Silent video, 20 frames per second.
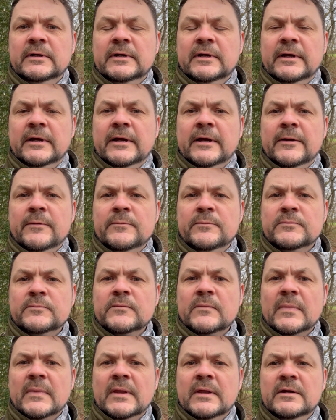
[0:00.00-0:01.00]
and
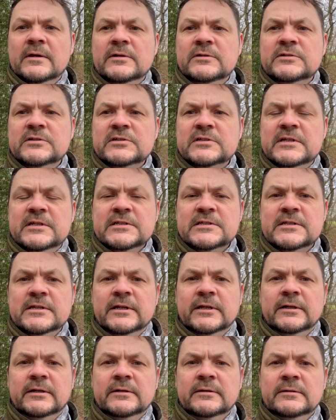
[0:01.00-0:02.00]
just
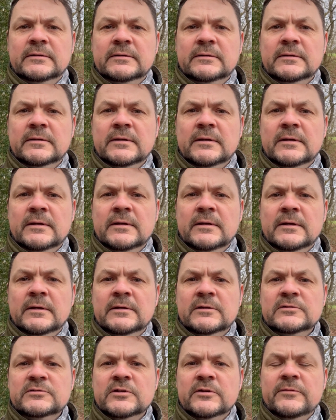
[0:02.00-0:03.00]
listening.
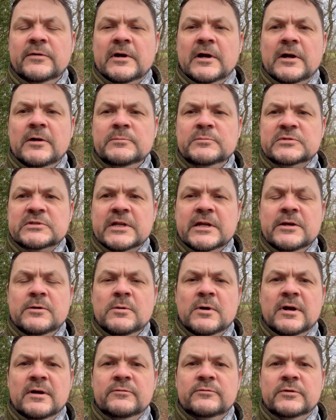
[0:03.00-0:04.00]
So if I'll stay
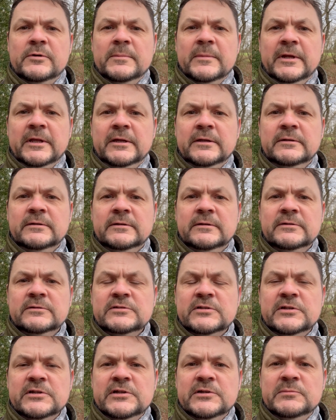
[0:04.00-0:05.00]
quiet for a minute,
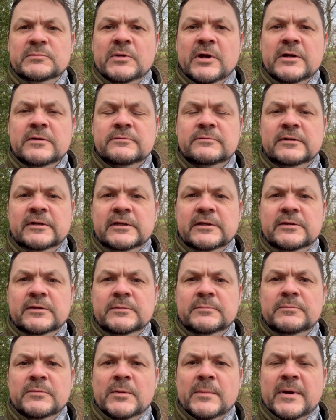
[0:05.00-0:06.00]
so you can, hopefully
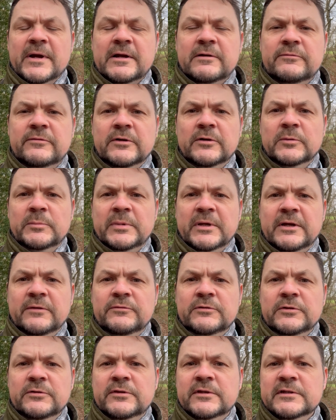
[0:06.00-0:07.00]
the microphone will pick a
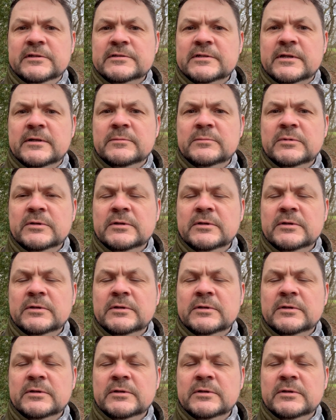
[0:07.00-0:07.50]
few things up.